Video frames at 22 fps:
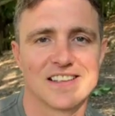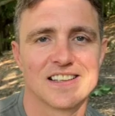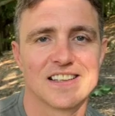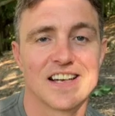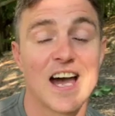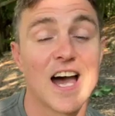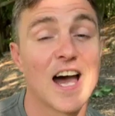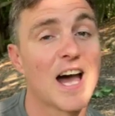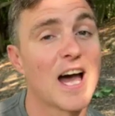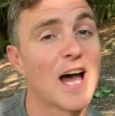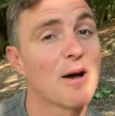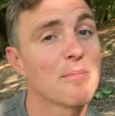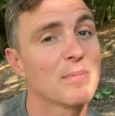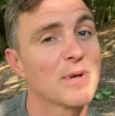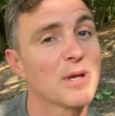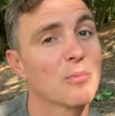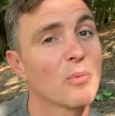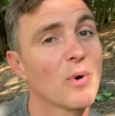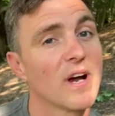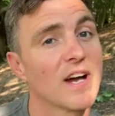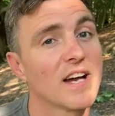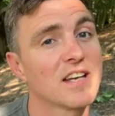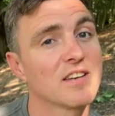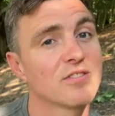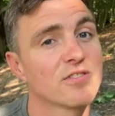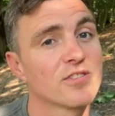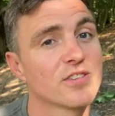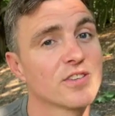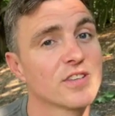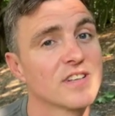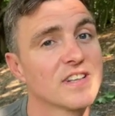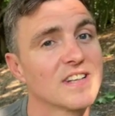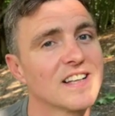A happy
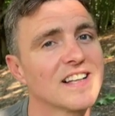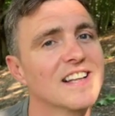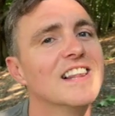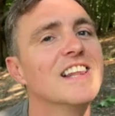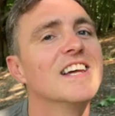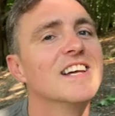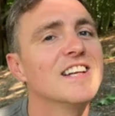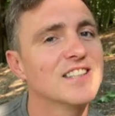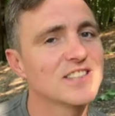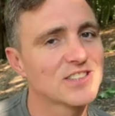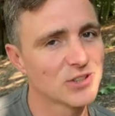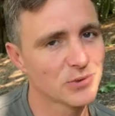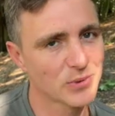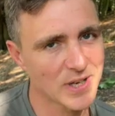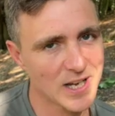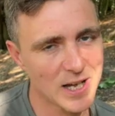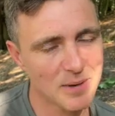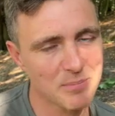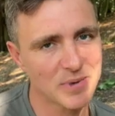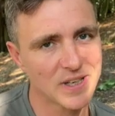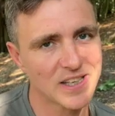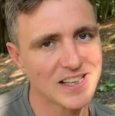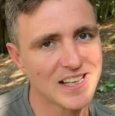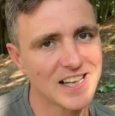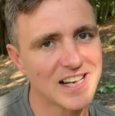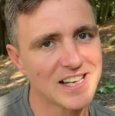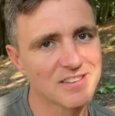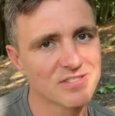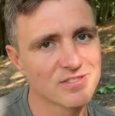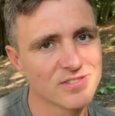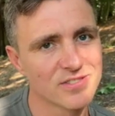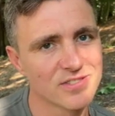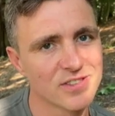wife leads to a happier
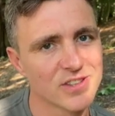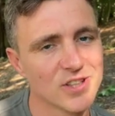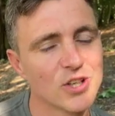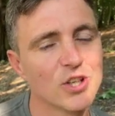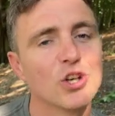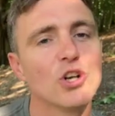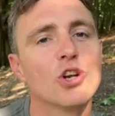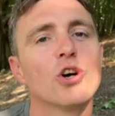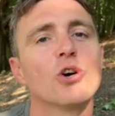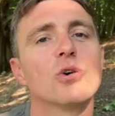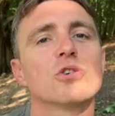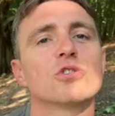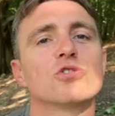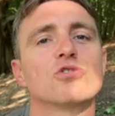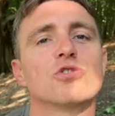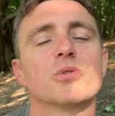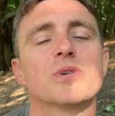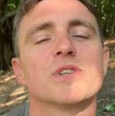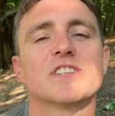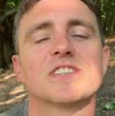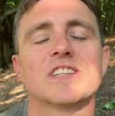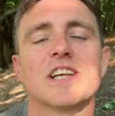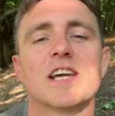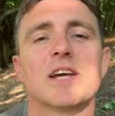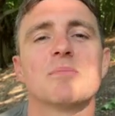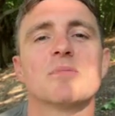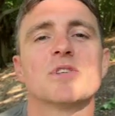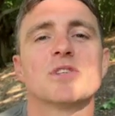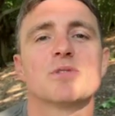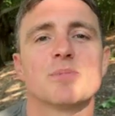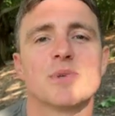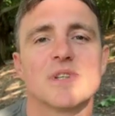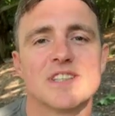life. No truer
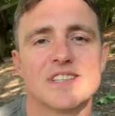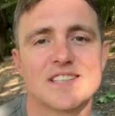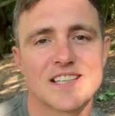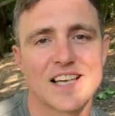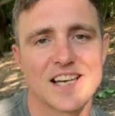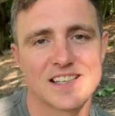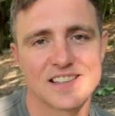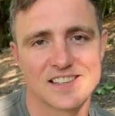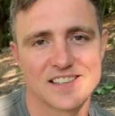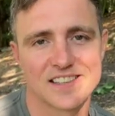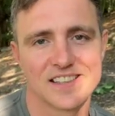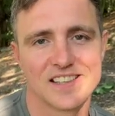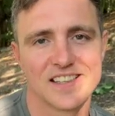statement's been said.